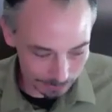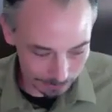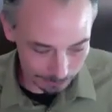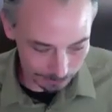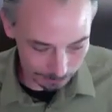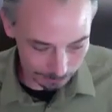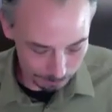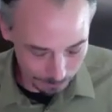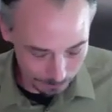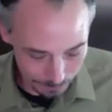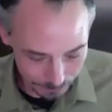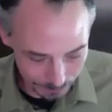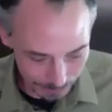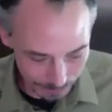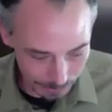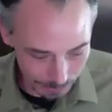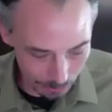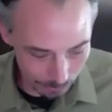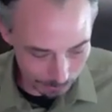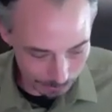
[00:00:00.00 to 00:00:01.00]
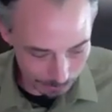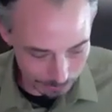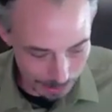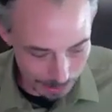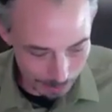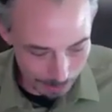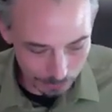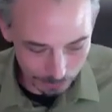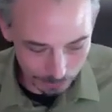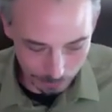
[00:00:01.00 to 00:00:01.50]
there are you know a
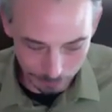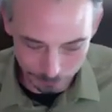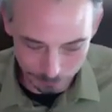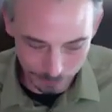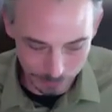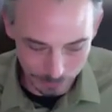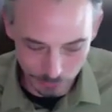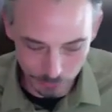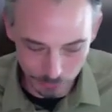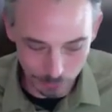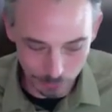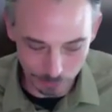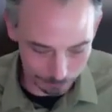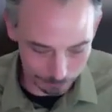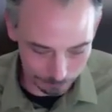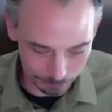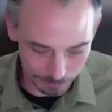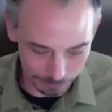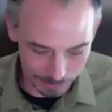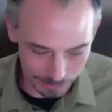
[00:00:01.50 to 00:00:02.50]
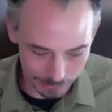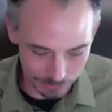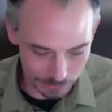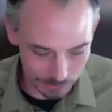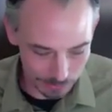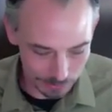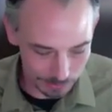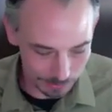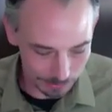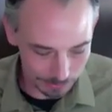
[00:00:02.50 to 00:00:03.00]
number of historic
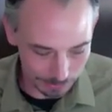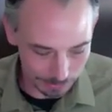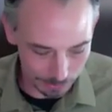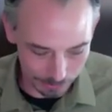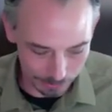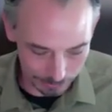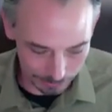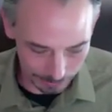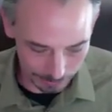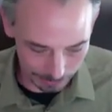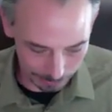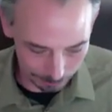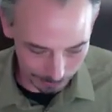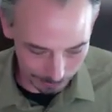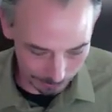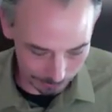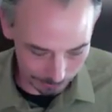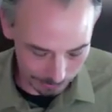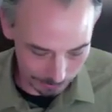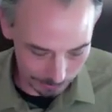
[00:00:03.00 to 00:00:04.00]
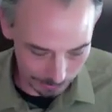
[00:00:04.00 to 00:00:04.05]
floods that we think about.